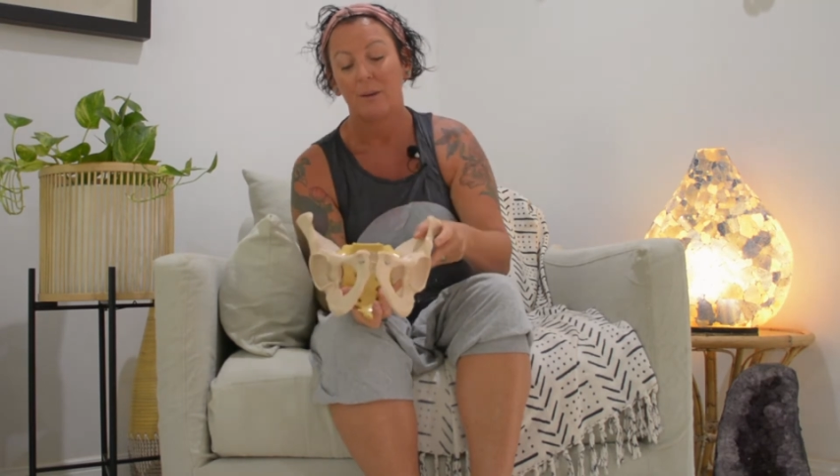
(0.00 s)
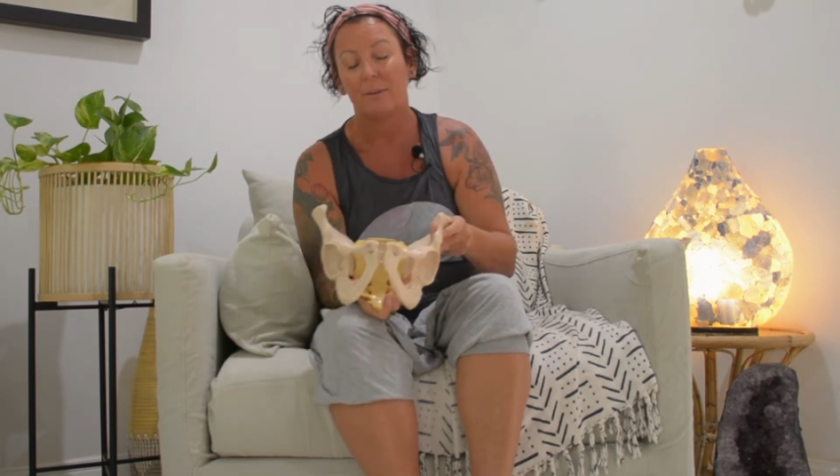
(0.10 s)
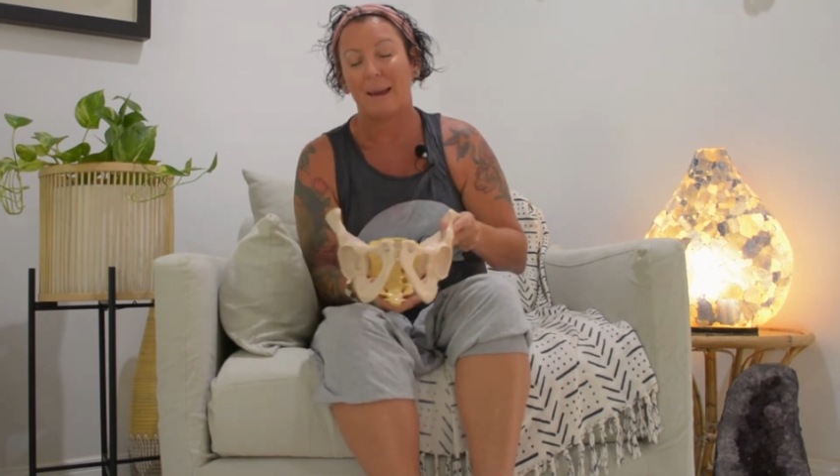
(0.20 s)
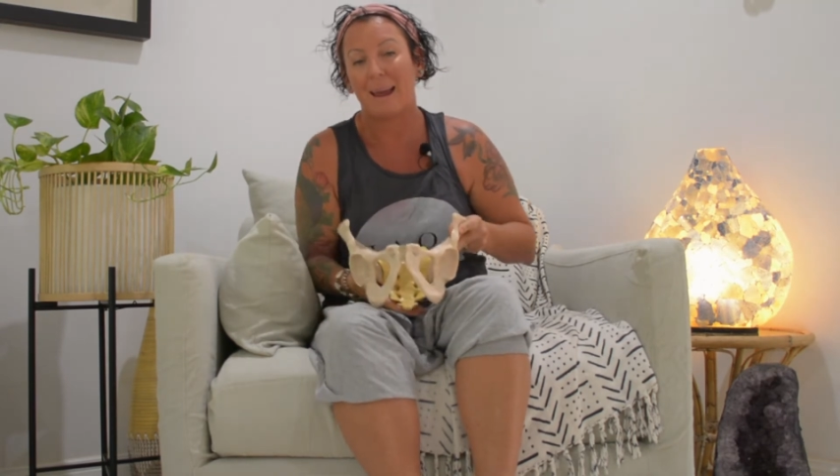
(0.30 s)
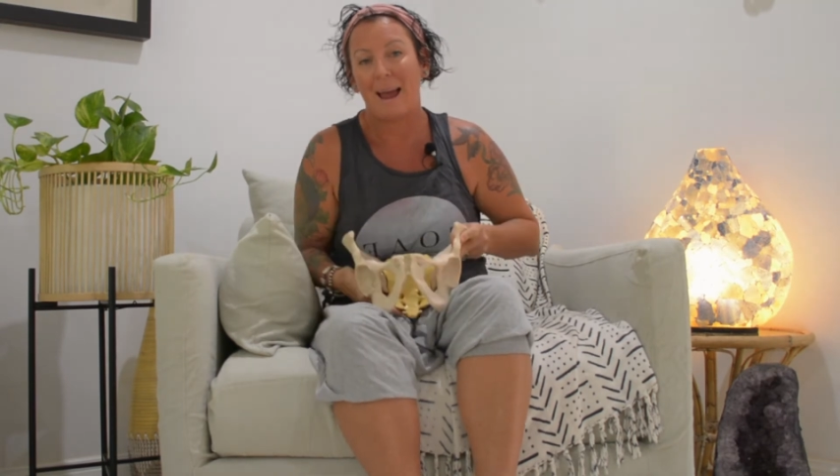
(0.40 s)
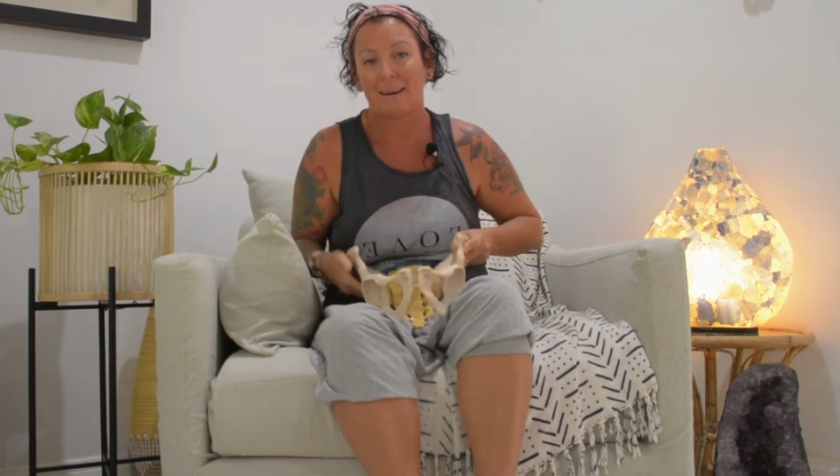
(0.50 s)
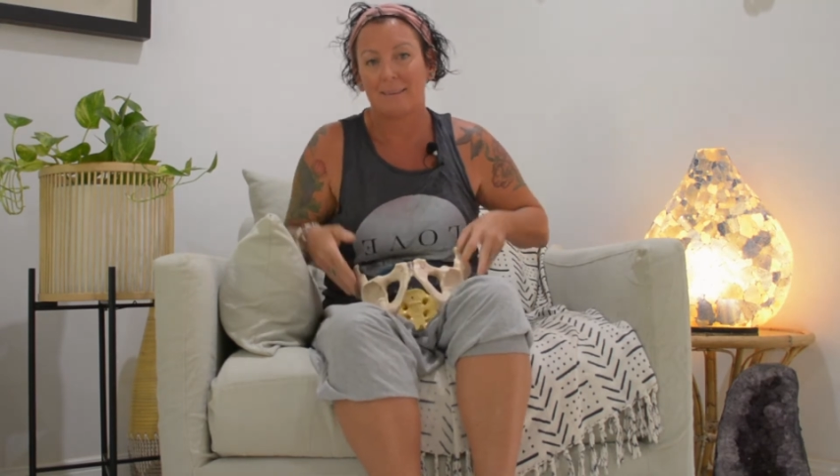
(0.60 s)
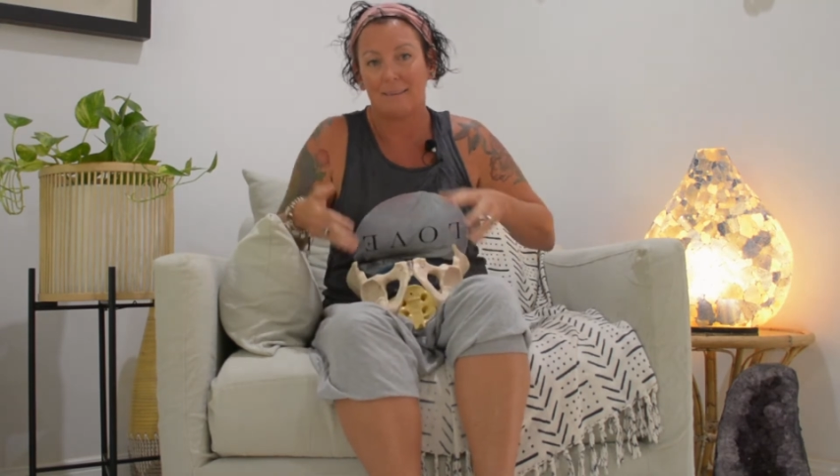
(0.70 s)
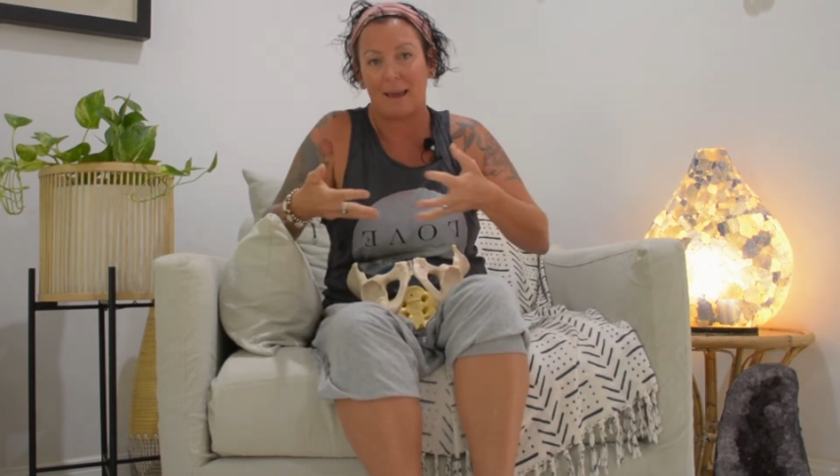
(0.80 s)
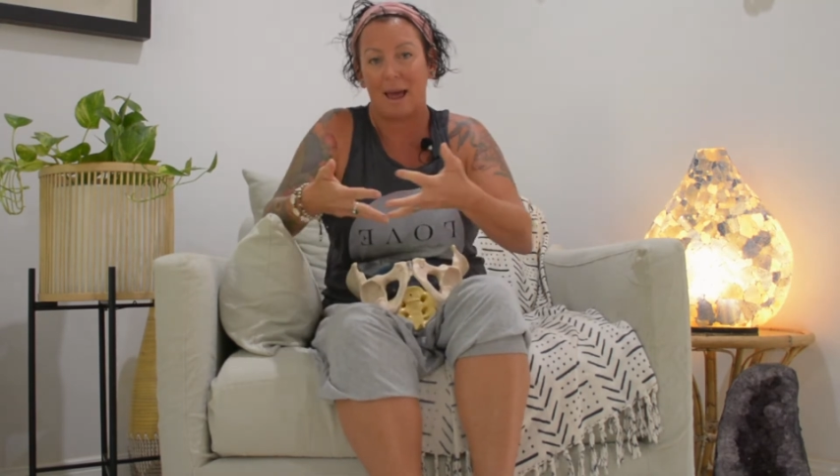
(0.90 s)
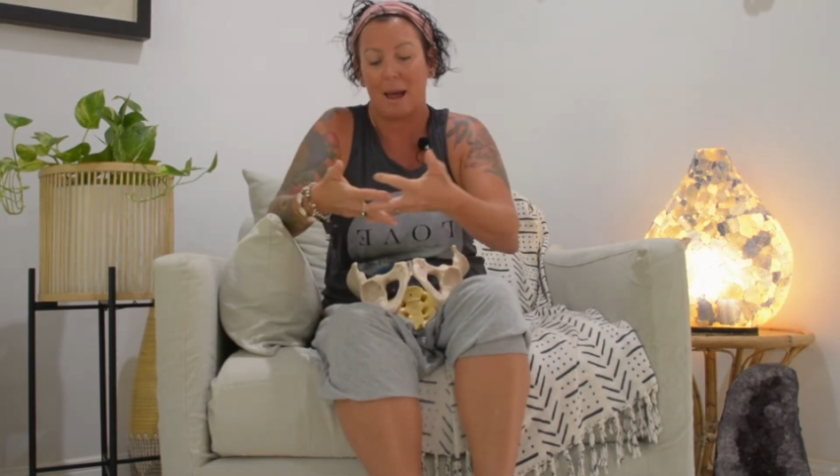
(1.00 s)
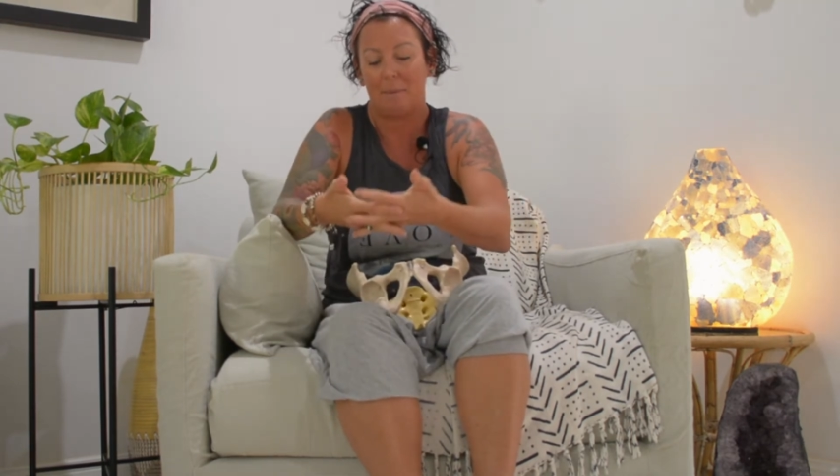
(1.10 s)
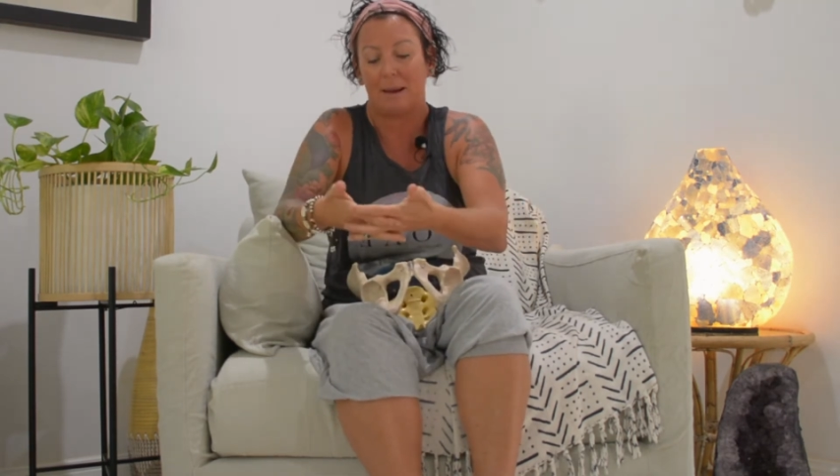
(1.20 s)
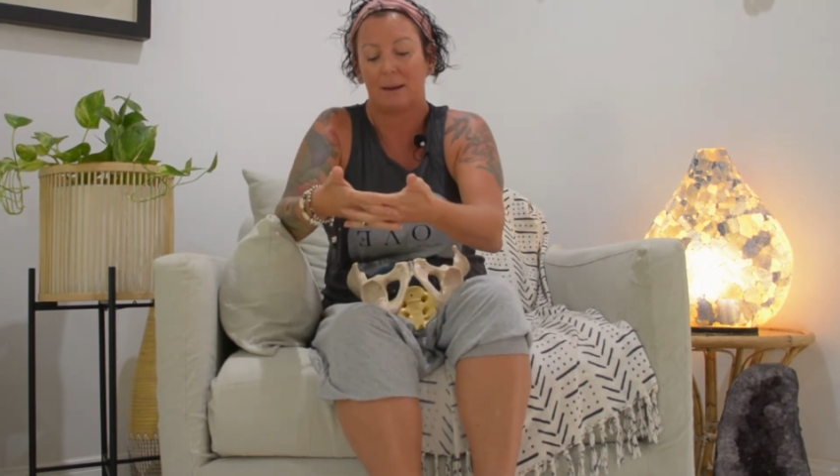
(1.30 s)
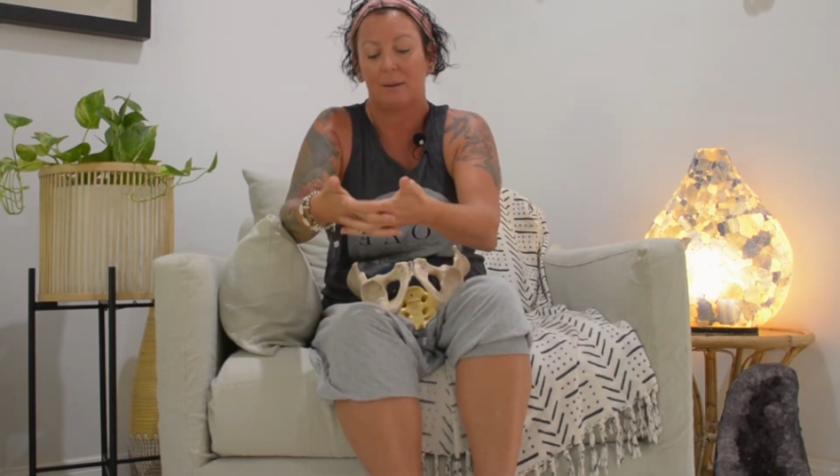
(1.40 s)
They act as a
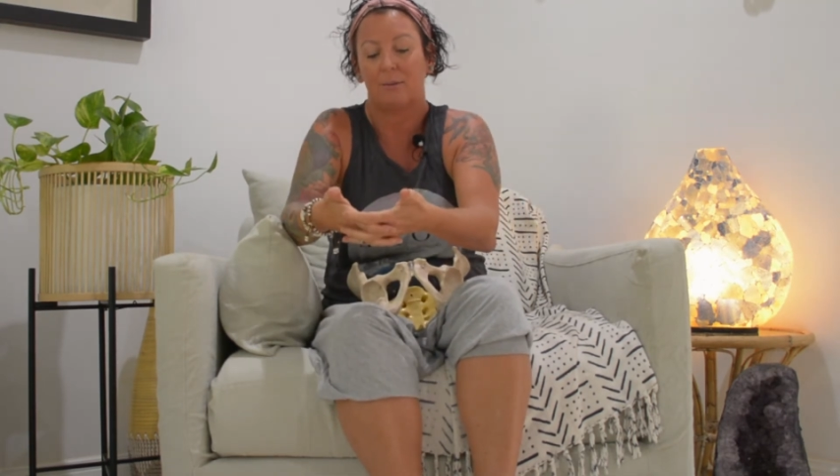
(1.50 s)
hammock,